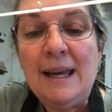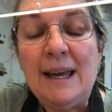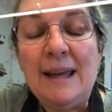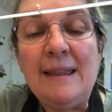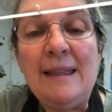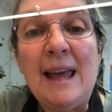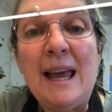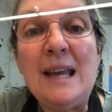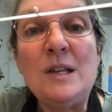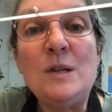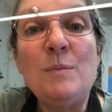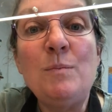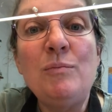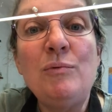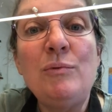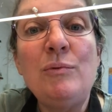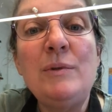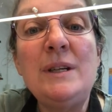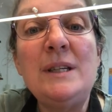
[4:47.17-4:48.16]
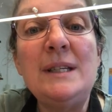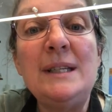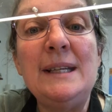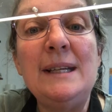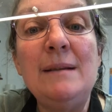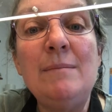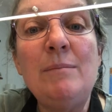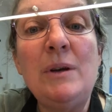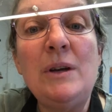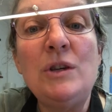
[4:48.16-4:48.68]
And that's
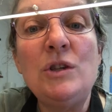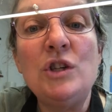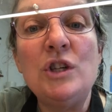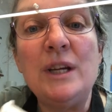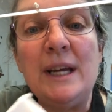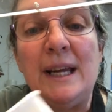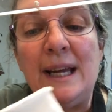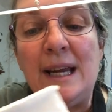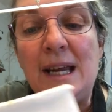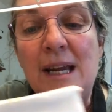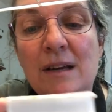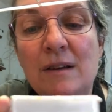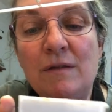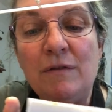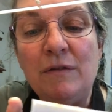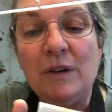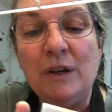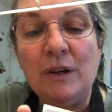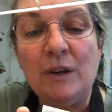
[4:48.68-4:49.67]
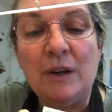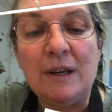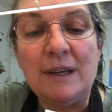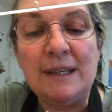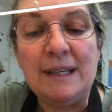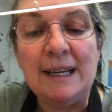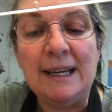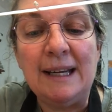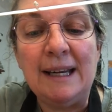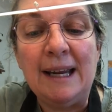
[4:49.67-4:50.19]
pretty much it for
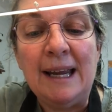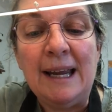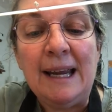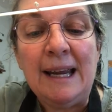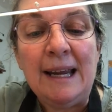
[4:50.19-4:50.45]
cutting.